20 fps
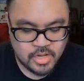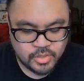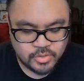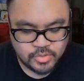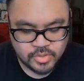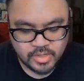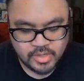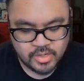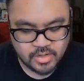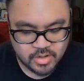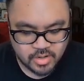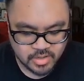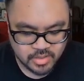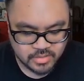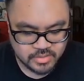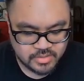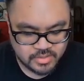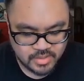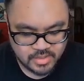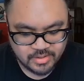trading
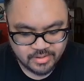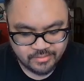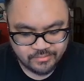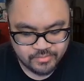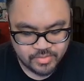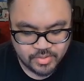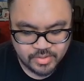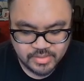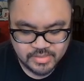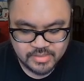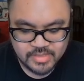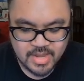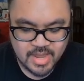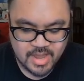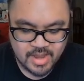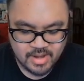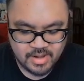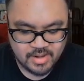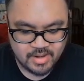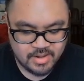cards, and I've noticed
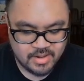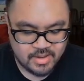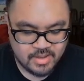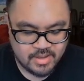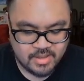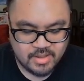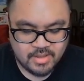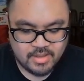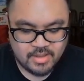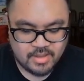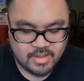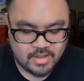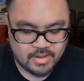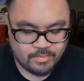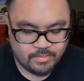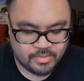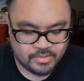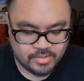that with the